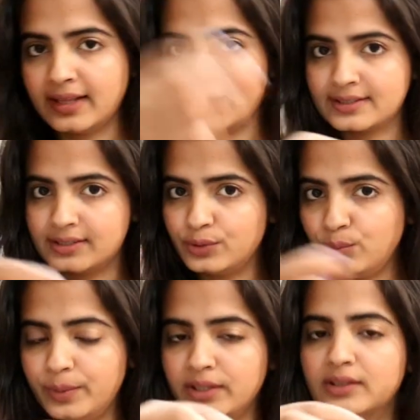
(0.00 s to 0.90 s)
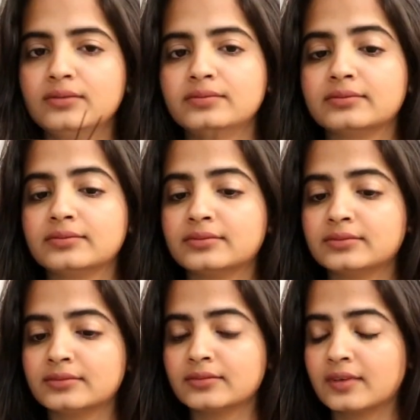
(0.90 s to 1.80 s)
There's the U-pin.
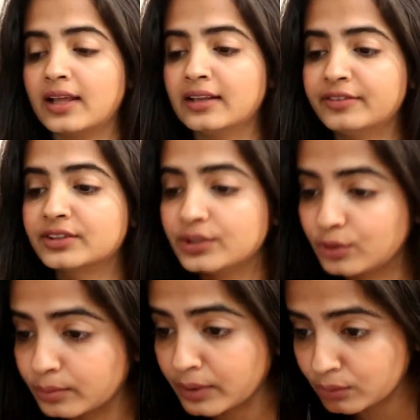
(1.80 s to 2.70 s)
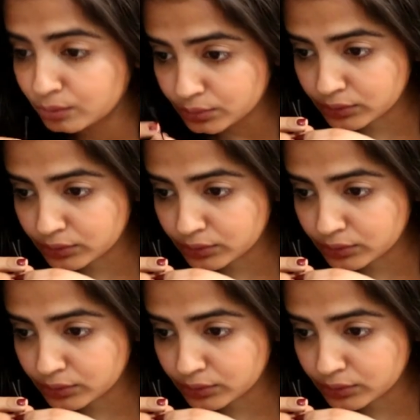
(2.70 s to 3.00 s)
I'll fix it on my nose.